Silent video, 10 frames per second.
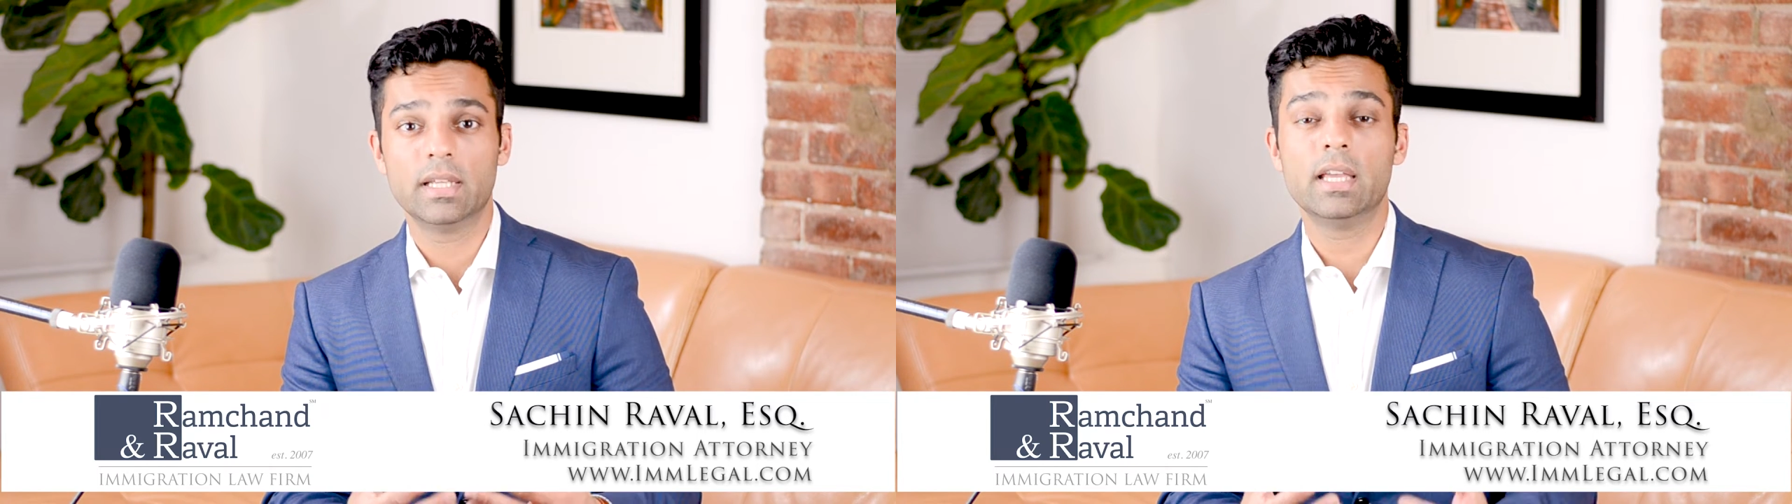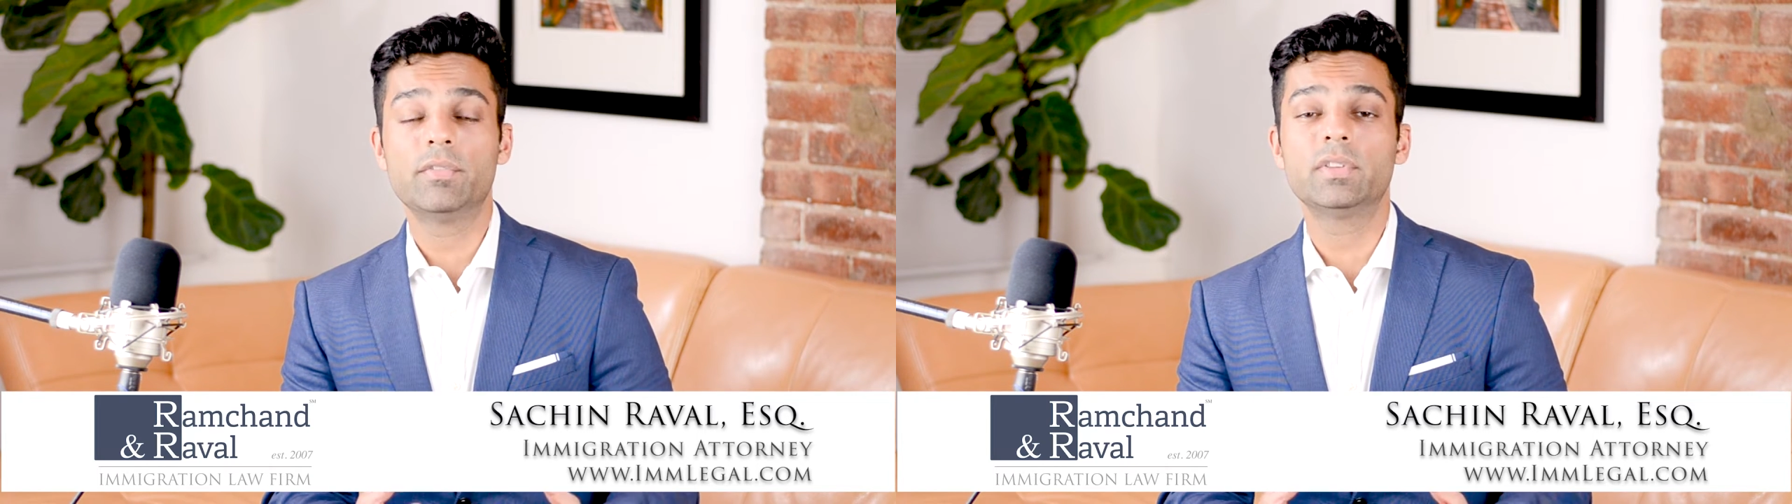
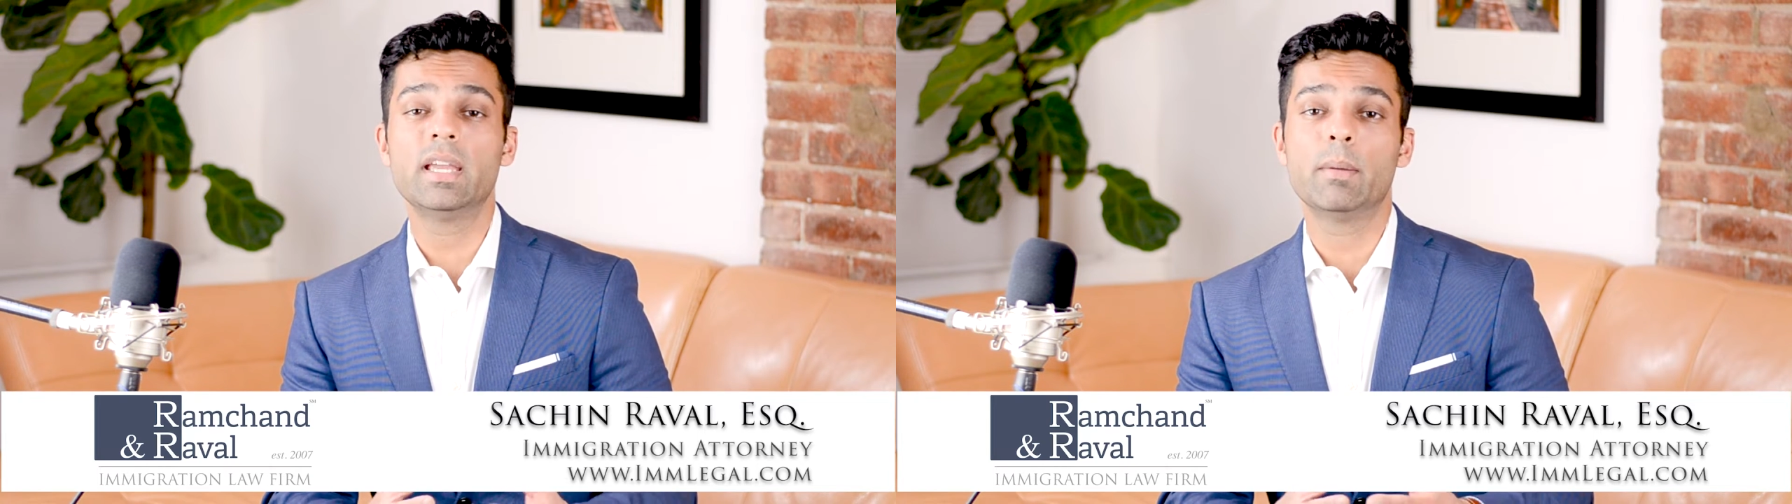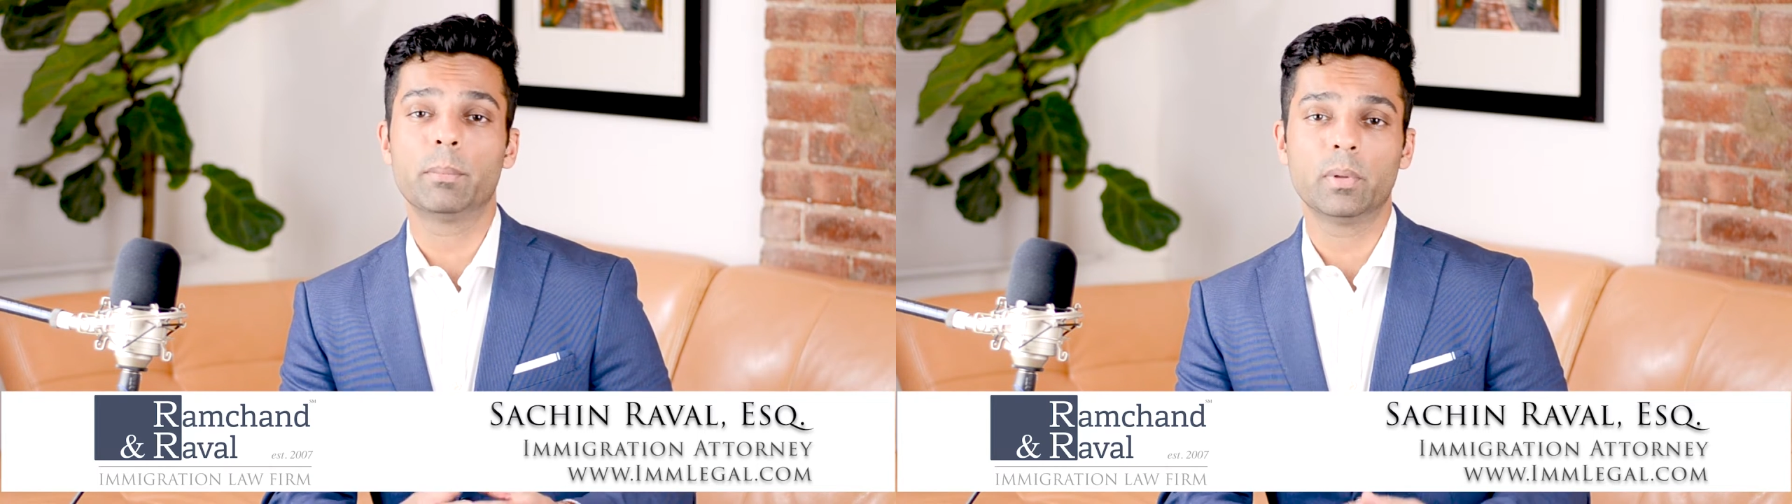If the
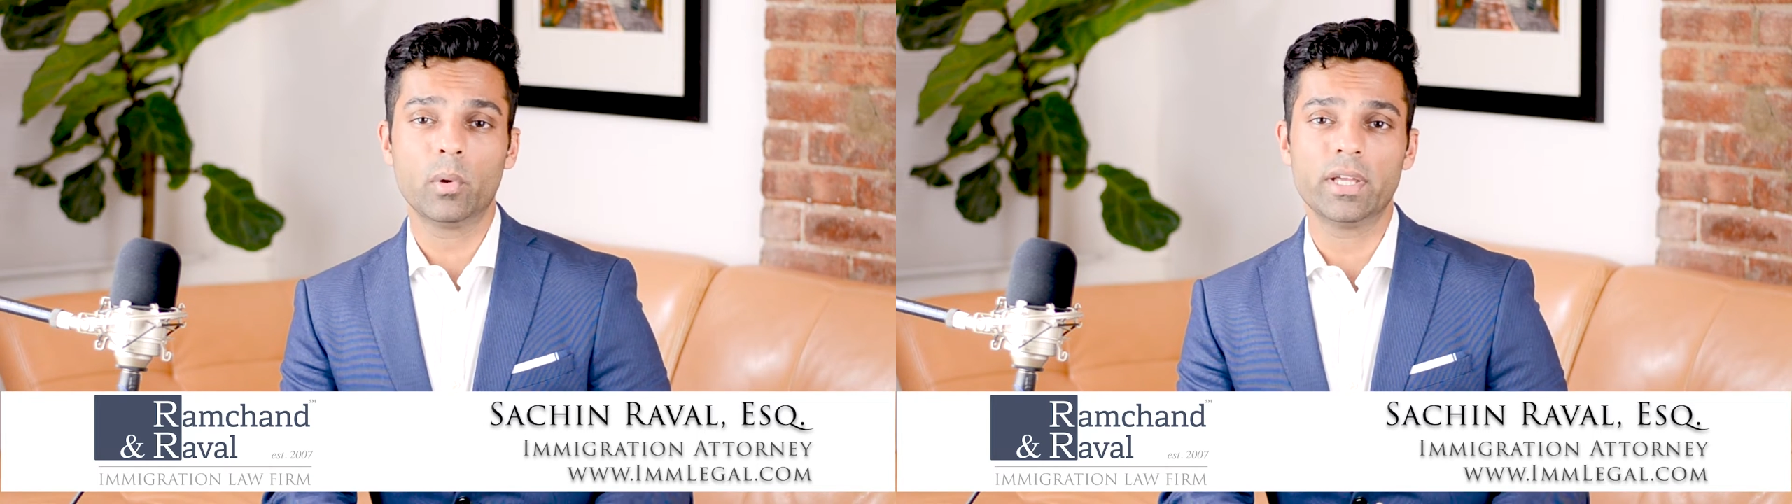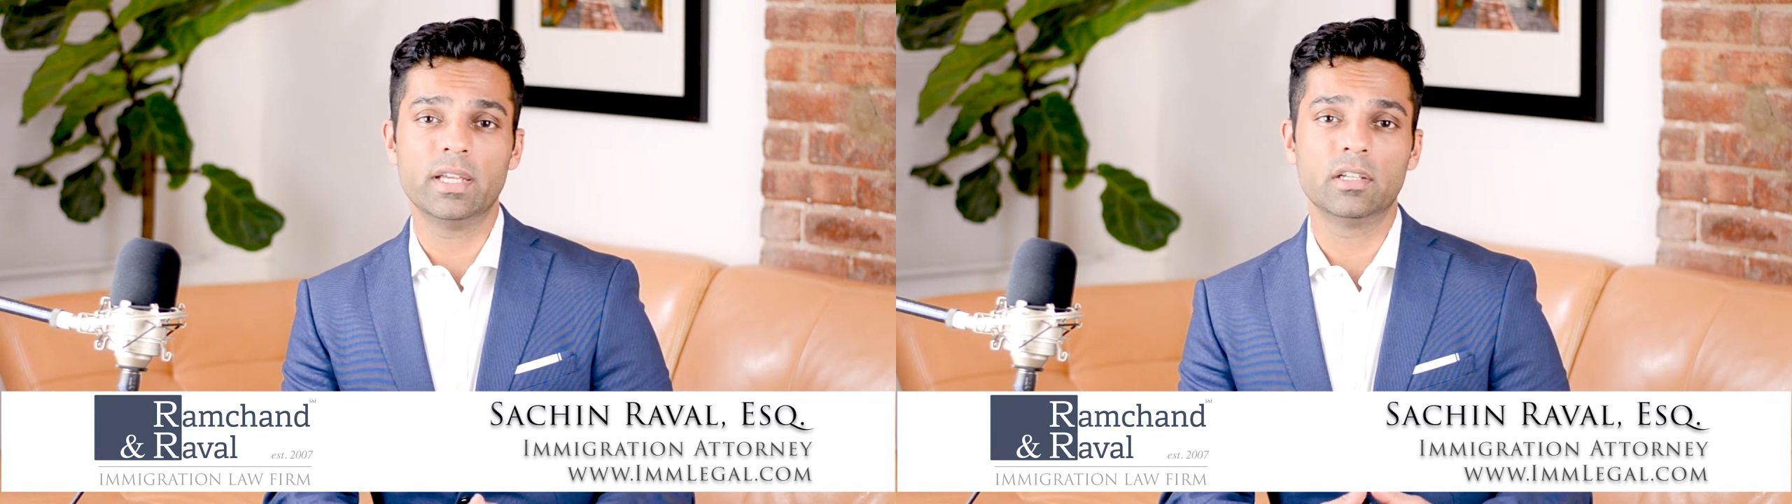
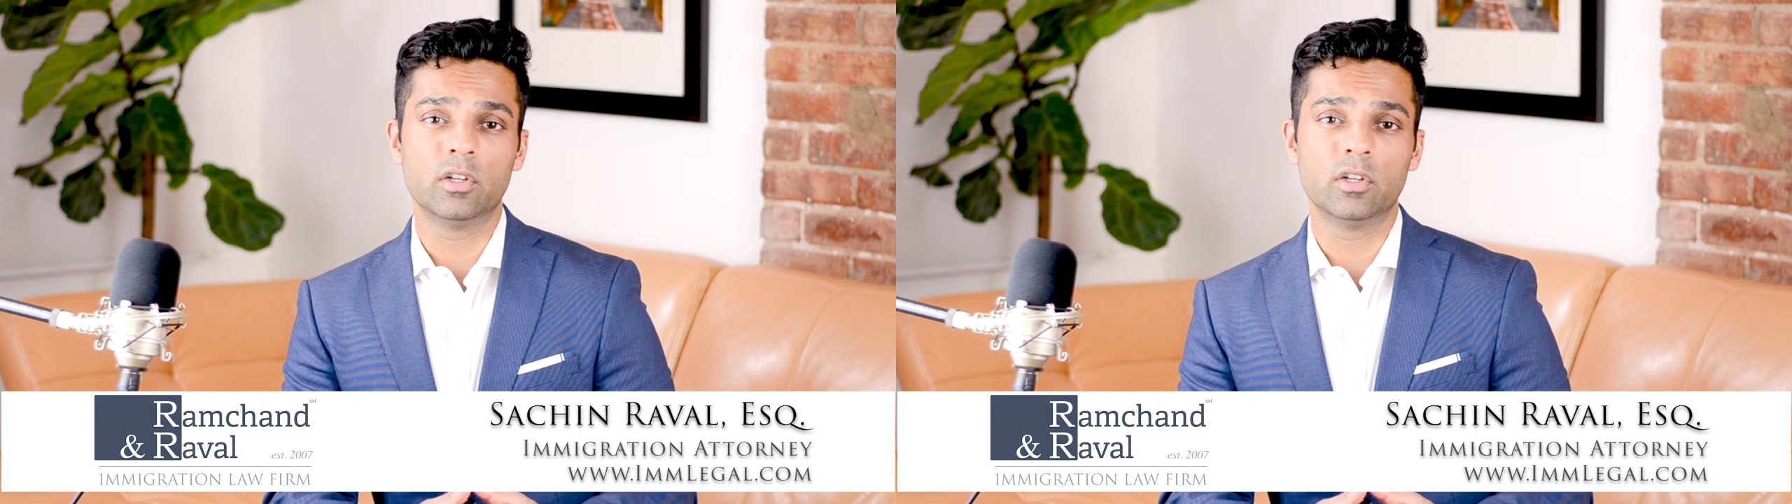employee